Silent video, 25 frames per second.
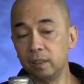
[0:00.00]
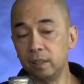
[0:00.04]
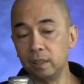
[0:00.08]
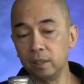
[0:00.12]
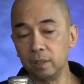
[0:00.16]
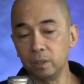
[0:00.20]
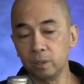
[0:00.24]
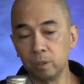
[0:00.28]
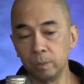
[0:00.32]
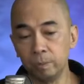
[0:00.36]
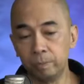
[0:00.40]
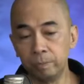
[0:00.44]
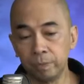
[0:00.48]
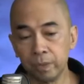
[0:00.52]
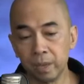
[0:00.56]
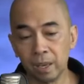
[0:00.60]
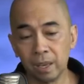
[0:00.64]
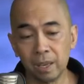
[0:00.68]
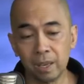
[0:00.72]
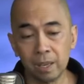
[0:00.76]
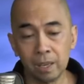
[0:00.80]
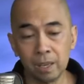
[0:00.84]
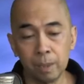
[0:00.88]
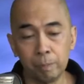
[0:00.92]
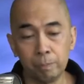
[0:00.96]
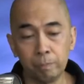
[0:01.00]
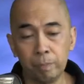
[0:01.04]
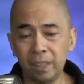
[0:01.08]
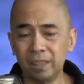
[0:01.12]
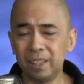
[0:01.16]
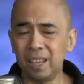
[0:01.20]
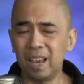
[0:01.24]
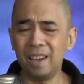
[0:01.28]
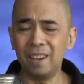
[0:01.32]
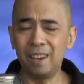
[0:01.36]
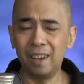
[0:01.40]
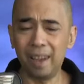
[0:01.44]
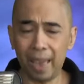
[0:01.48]
this. "But
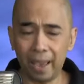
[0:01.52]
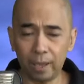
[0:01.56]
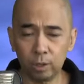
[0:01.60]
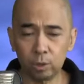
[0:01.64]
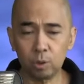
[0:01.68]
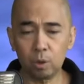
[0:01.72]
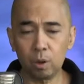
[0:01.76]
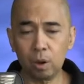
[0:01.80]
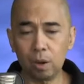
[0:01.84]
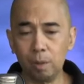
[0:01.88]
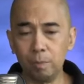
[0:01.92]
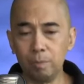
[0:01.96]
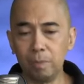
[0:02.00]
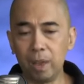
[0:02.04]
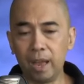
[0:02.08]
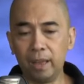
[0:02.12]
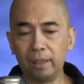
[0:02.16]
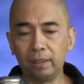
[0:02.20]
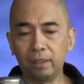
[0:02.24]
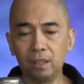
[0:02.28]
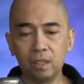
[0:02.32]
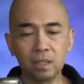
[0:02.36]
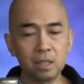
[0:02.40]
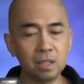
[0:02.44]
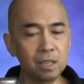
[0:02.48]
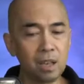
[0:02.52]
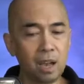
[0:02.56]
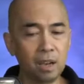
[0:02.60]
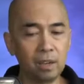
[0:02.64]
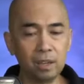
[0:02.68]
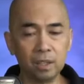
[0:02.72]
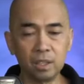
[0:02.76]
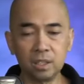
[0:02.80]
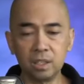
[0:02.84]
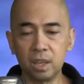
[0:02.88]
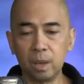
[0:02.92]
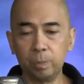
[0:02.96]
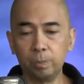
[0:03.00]
a natural man does not
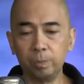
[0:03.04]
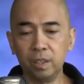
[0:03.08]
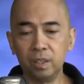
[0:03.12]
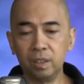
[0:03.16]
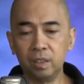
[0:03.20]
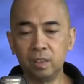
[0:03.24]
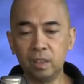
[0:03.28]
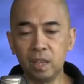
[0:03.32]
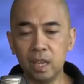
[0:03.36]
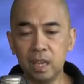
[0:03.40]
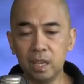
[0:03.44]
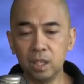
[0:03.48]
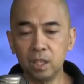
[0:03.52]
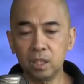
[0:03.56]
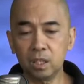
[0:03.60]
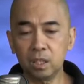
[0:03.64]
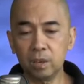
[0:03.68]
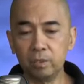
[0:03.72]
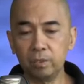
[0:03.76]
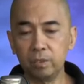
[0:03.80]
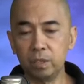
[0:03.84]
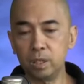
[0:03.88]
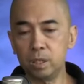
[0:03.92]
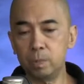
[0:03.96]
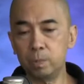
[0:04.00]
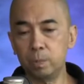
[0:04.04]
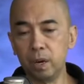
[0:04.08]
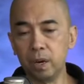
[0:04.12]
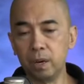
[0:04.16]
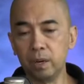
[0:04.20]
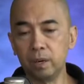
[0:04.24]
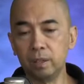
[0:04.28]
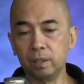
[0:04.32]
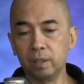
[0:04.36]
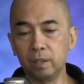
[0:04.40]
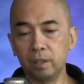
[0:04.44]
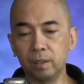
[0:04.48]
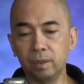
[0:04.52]
accept the things of the
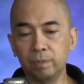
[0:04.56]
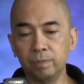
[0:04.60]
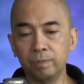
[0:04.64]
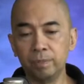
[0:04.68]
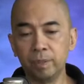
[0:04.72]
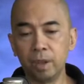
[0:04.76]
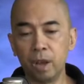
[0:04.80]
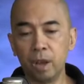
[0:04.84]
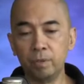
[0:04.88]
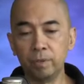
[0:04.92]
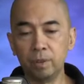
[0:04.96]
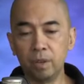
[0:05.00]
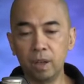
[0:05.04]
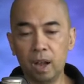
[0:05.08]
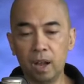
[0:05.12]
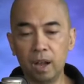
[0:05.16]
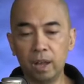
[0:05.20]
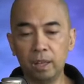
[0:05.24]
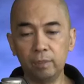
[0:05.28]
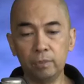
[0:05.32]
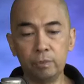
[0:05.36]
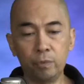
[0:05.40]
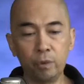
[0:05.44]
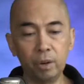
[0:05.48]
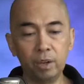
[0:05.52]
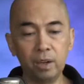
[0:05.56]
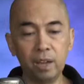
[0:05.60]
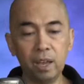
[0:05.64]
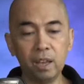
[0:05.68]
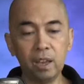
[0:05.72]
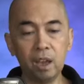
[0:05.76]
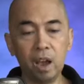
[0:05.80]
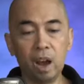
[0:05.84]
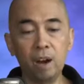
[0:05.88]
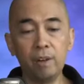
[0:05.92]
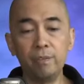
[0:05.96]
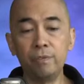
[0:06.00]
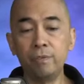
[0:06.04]
Spirit of God, for they
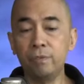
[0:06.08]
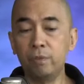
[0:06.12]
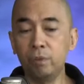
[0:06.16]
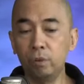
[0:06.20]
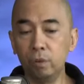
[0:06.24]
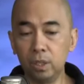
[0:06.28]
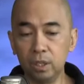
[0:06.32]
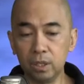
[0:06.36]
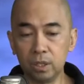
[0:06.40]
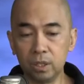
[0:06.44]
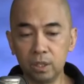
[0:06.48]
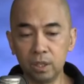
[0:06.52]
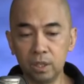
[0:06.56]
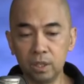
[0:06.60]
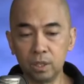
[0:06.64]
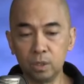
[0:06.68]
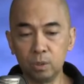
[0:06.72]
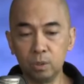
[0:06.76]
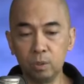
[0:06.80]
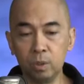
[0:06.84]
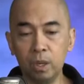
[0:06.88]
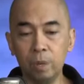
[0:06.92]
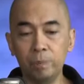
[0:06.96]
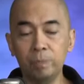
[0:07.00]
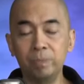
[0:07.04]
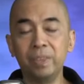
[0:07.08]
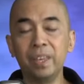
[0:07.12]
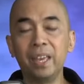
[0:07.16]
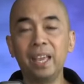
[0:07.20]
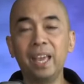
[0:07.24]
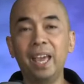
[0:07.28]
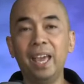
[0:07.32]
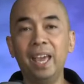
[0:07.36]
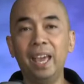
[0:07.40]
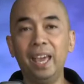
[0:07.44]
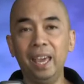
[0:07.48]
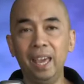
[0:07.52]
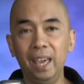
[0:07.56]
are foolishness to him,
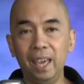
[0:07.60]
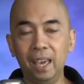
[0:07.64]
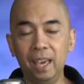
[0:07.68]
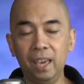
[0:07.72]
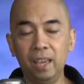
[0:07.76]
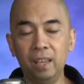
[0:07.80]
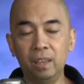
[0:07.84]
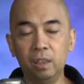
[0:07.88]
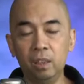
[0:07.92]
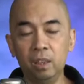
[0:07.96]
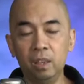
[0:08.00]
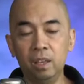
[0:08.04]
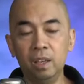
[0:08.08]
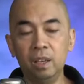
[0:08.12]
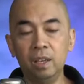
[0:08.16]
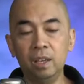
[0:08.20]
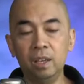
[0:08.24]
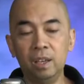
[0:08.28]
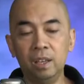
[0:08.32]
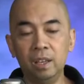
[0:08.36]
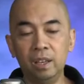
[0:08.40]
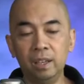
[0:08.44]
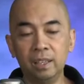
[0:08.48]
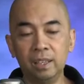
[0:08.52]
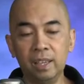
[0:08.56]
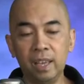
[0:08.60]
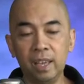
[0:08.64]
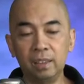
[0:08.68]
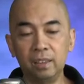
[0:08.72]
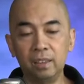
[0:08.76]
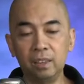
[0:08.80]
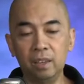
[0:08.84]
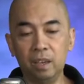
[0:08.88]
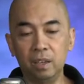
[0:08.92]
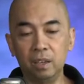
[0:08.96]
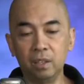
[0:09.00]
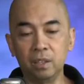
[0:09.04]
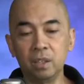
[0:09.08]
and,"
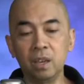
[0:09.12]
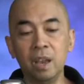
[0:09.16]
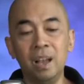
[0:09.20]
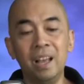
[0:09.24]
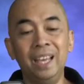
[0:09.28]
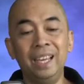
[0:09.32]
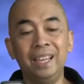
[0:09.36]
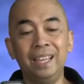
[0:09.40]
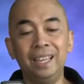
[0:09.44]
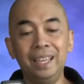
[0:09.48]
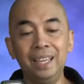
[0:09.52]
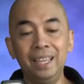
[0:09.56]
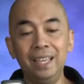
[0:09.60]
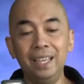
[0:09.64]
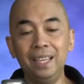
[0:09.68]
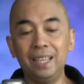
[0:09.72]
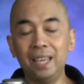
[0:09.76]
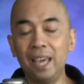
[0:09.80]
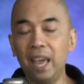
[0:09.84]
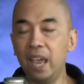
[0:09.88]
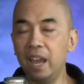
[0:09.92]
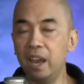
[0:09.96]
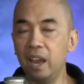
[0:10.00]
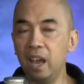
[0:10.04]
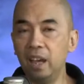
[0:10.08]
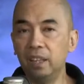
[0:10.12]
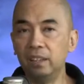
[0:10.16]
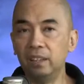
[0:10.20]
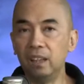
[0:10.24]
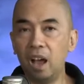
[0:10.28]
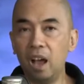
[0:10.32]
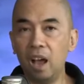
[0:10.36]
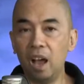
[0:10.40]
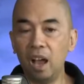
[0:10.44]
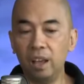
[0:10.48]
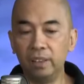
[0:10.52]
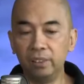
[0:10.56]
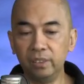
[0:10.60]
get this, "he cannot
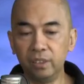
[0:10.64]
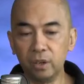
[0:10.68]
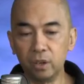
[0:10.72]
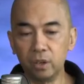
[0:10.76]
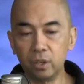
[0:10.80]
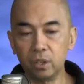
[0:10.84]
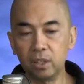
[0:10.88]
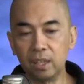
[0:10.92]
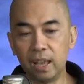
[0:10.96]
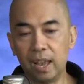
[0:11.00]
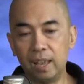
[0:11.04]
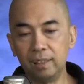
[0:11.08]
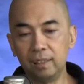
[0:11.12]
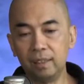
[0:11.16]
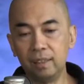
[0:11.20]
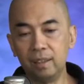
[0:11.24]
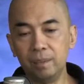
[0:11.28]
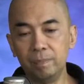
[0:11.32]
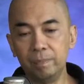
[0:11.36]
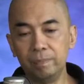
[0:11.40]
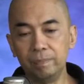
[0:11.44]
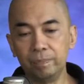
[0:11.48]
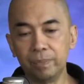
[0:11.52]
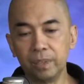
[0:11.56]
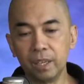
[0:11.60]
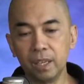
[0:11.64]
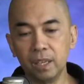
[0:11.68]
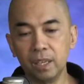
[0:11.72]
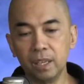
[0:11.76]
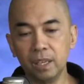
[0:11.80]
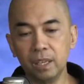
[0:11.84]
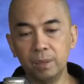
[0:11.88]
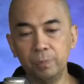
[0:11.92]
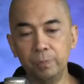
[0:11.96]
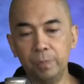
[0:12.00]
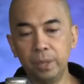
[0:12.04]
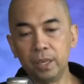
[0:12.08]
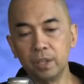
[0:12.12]
understand them,
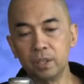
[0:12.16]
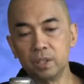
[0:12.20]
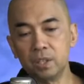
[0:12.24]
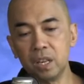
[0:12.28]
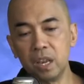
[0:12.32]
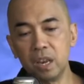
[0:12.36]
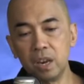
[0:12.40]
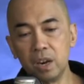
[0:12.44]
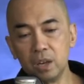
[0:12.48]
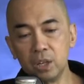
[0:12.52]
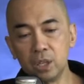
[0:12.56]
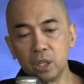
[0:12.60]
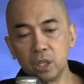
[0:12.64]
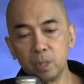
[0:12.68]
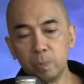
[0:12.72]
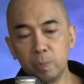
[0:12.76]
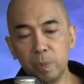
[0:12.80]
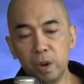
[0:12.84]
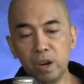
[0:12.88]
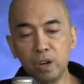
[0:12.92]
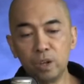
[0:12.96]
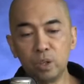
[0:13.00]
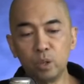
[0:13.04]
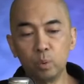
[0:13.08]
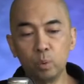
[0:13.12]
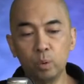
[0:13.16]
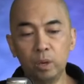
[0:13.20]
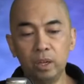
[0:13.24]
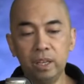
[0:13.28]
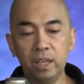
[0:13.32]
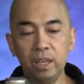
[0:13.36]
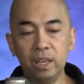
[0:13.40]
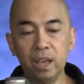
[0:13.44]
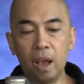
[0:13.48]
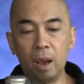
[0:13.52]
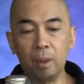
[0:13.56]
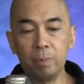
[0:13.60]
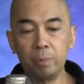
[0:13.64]
because they are
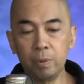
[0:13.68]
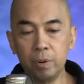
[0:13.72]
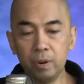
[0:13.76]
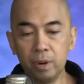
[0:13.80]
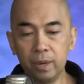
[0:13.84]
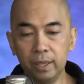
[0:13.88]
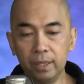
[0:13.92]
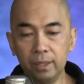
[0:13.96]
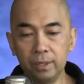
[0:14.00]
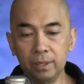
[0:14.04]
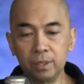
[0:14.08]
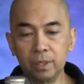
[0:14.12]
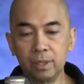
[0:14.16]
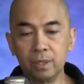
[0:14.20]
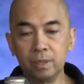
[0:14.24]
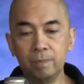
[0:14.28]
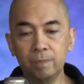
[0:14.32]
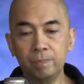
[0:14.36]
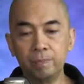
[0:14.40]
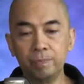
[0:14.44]
spiritually appraised.